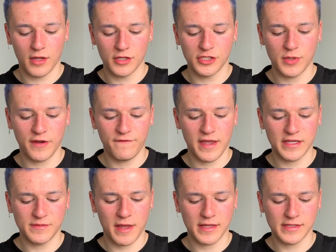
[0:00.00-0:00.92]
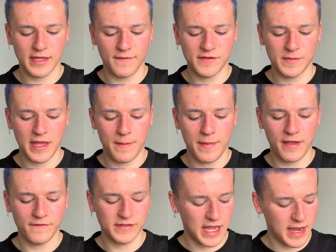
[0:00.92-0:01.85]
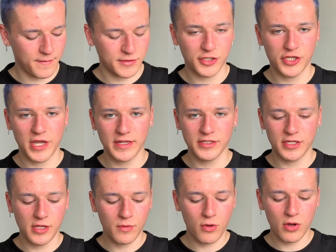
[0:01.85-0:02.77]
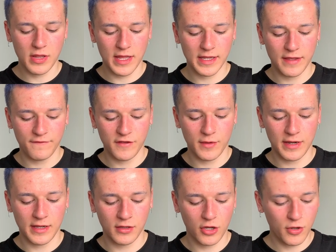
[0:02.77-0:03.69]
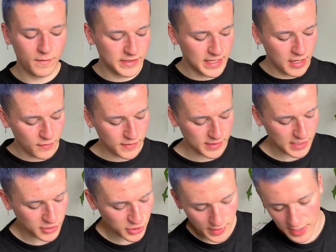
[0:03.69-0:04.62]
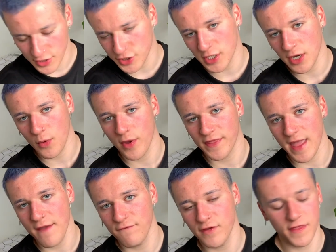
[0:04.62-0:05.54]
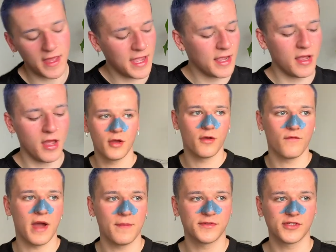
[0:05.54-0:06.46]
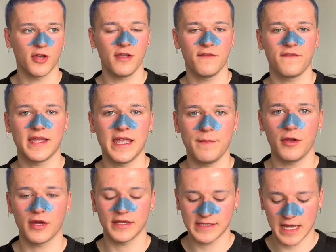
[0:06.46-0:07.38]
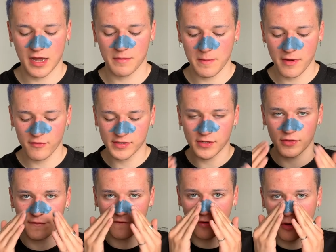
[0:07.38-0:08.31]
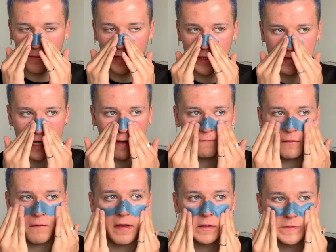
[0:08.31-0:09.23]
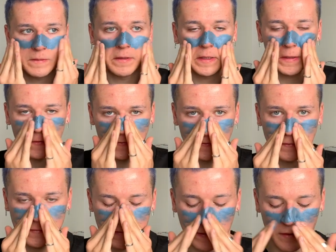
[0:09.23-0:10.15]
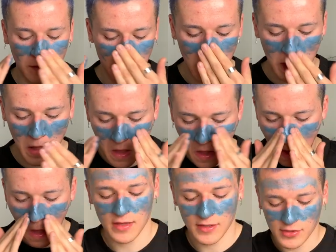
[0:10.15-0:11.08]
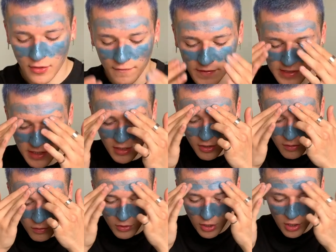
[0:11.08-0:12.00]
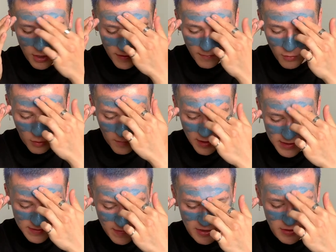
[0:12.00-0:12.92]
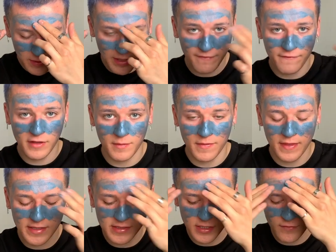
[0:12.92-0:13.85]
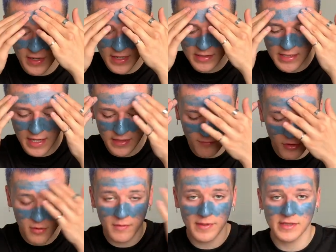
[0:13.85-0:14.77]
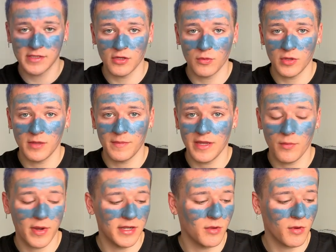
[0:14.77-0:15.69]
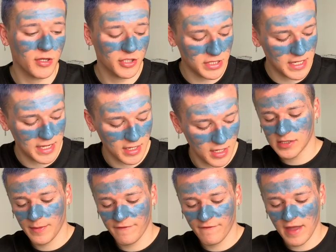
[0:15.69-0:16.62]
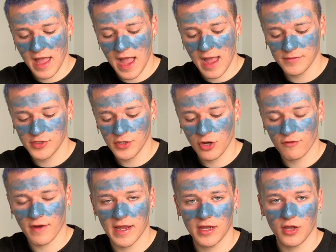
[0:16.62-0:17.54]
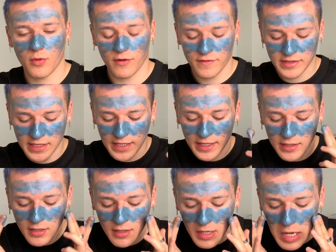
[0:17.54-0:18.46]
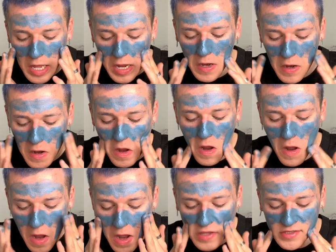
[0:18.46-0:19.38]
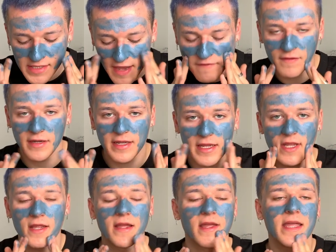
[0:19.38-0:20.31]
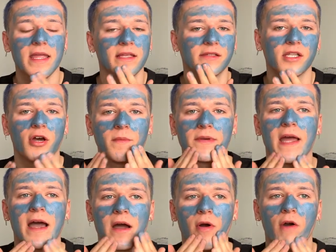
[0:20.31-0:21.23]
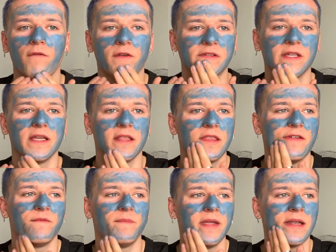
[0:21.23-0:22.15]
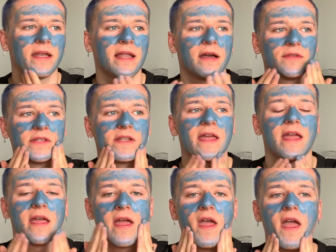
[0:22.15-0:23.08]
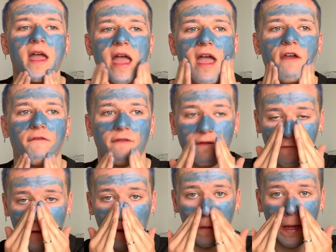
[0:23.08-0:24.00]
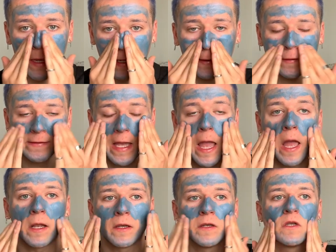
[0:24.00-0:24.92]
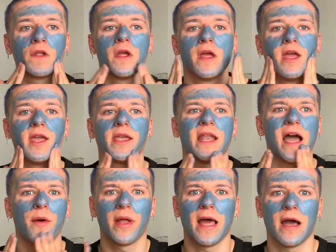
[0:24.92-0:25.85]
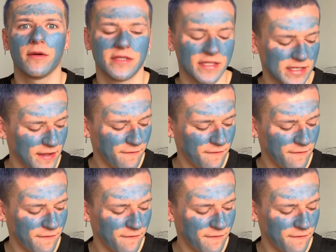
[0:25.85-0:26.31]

doing a face mask gives me a bit of time to chat to you all and give you a little update on the situation with everything. Right, I'm sorry if I keep looking down, my mirror's on the floor because I have nowhere else to put it, so just ignore that. There's obviously a lot going on at the moment, especially when I'm filming this, there is, and there probably still will be when you're watching it. To be fair, I'm doing alright in quarantine. Like, it's definitely easing up now. Obviously, they've been announcing it every few weeks and you're now allowed to see